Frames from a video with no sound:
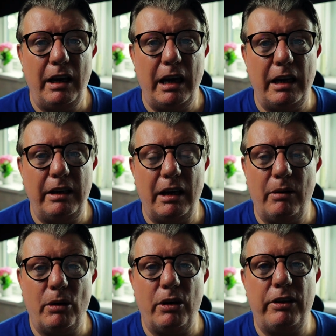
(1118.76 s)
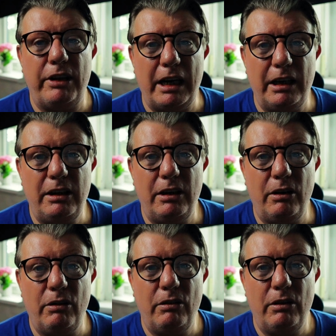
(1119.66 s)
and I want to thank
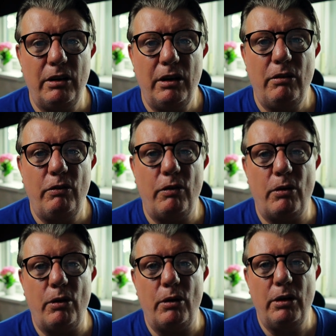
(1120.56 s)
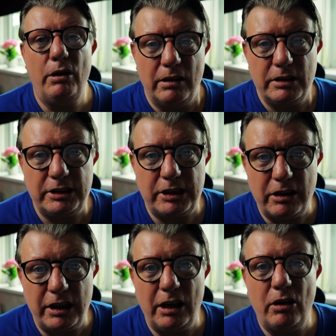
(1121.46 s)
you for
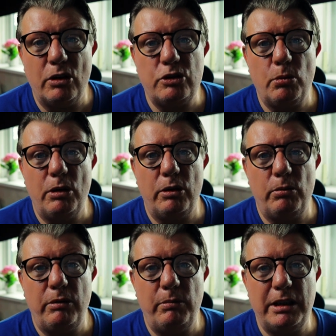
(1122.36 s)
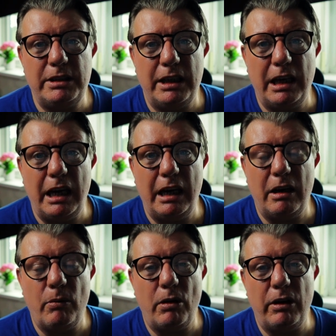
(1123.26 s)
studying God's word with me today, and
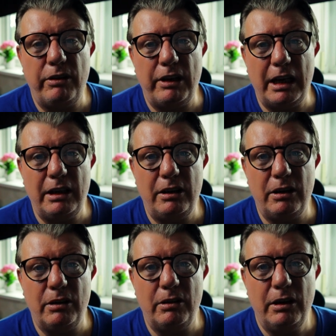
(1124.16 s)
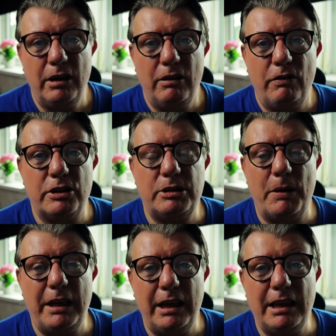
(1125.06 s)
I want to thank you for
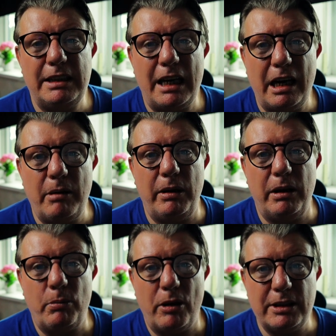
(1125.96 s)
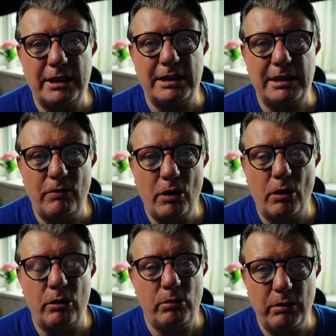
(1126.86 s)
spending time in the presence of
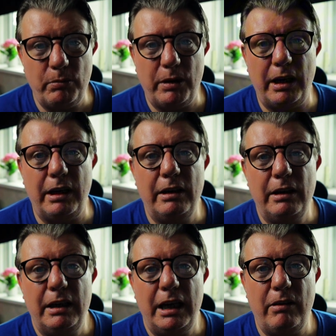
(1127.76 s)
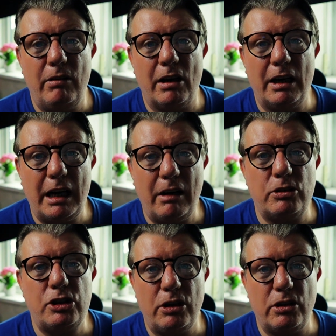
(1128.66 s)
God with me here at
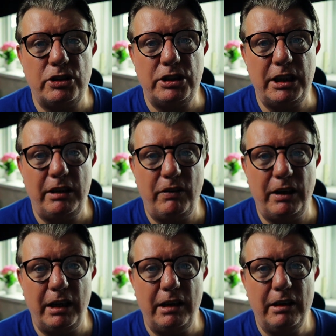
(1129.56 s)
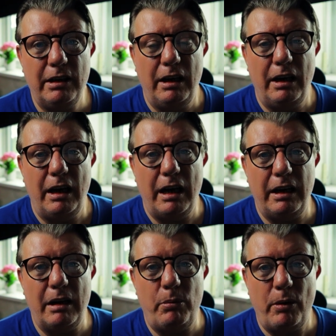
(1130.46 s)
Cloud Church T V,
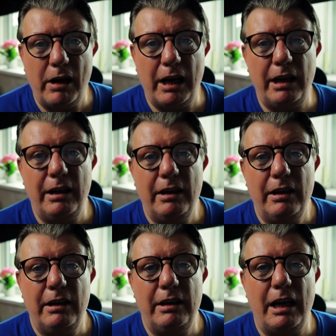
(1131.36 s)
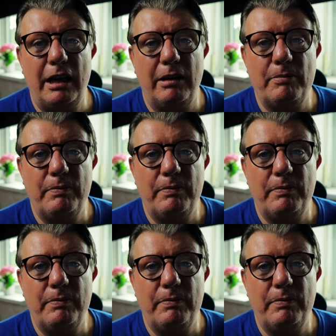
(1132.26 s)
and I pray that